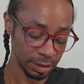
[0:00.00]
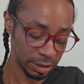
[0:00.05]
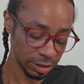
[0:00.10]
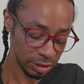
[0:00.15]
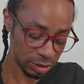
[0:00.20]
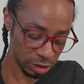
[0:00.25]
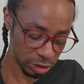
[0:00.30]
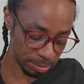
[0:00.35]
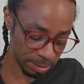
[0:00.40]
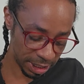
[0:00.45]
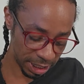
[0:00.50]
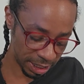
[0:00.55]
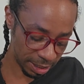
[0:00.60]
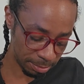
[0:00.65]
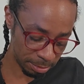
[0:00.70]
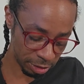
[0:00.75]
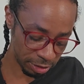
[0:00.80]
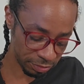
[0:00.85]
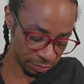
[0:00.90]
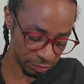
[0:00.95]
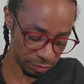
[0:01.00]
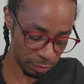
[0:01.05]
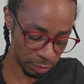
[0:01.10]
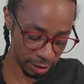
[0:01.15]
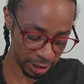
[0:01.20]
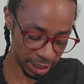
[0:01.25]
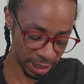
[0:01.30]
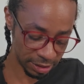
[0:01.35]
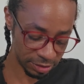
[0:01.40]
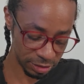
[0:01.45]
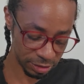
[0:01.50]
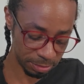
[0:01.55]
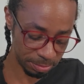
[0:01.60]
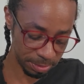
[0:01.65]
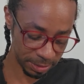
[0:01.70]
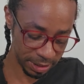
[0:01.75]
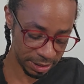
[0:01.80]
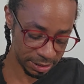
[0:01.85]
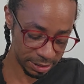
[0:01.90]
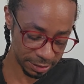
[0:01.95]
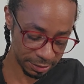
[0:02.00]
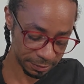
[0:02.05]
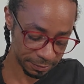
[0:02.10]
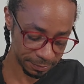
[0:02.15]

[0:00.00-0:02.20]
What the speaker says: Show me camera for Cancer, please.